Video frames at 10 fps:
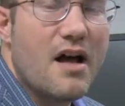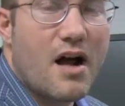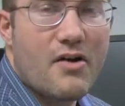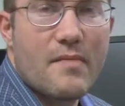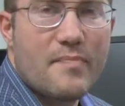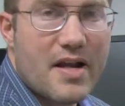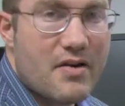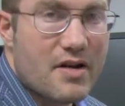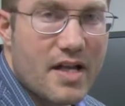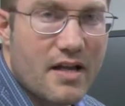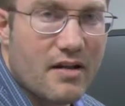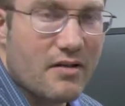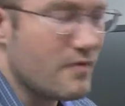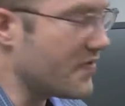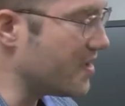are in
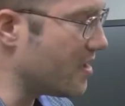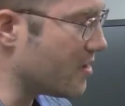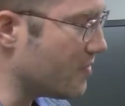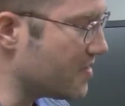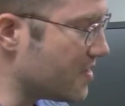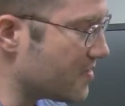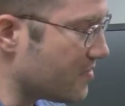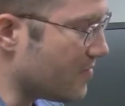parallel with any other resistor